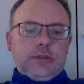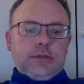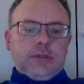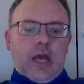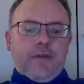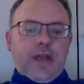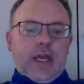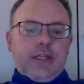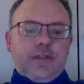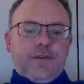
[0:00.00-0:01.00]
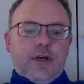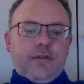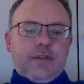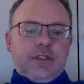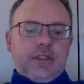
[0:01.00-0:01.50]
yeah, I think
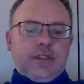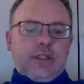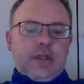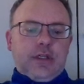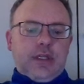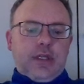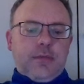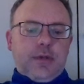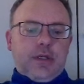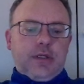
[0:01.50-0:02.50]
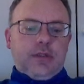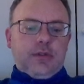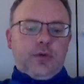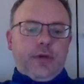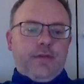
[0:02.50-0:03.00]
h5 is unclear, but
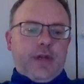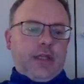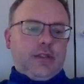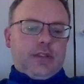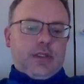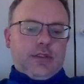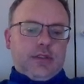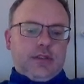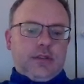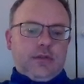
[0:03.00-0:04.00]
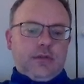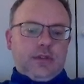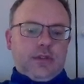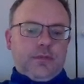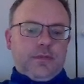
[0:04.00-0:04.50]
or even h6,
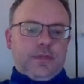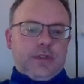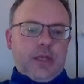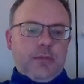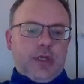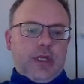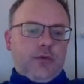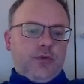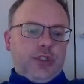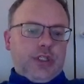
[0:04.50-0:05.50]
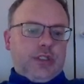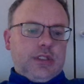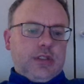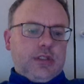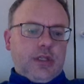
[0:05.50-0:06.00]
also same idea, or g6.